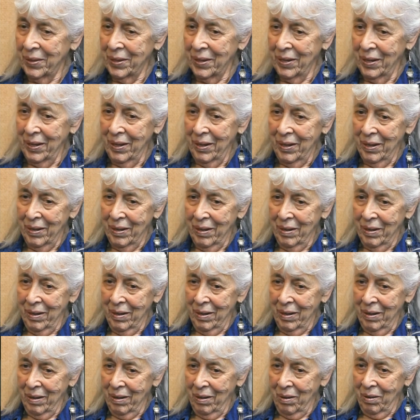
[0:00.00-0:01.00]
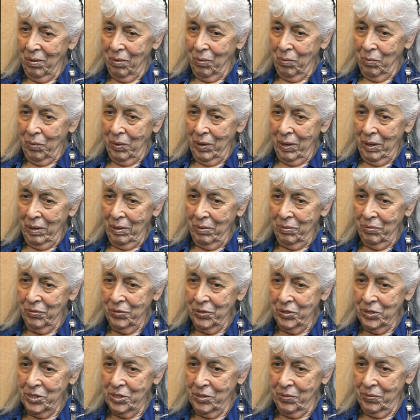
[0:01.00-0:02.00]
Tell me about this. Well,
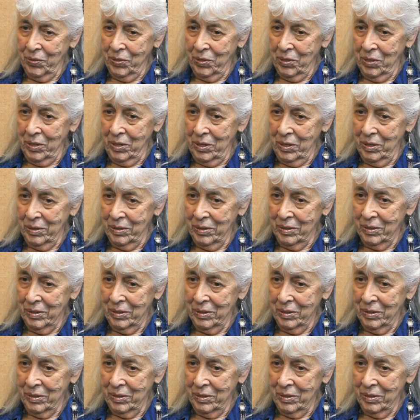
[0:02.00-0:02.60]
first of all,